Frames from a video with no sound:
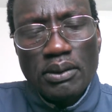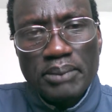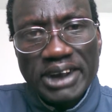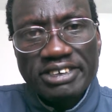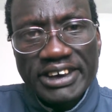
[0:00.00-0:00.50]

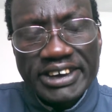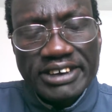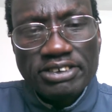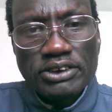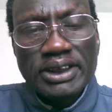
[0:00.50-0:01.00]
my
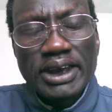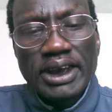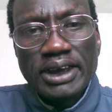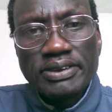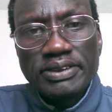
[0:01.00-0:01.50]
suggestion,
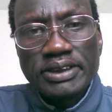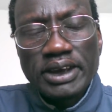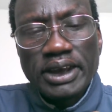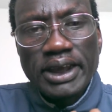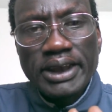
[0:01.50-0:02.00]
and
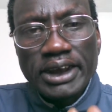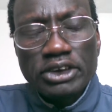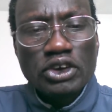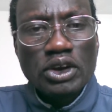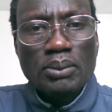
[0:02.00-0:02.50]
the
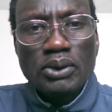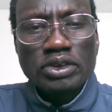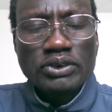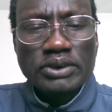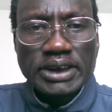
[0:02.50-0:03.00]
election
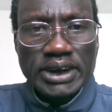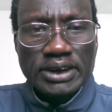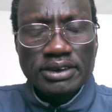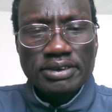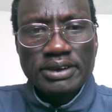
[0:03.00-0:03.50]
must to take
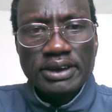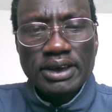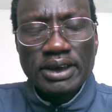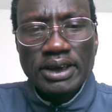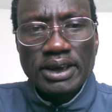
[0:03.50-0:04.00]

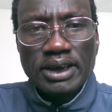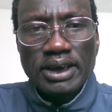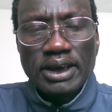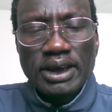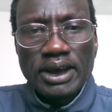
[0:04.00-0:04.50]

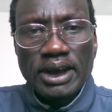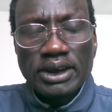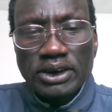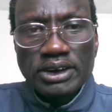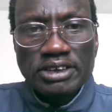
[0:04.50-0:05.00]

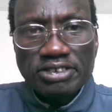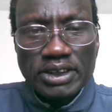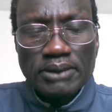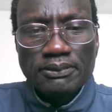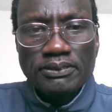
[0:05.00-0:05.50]
another
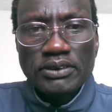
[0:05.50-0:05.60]
step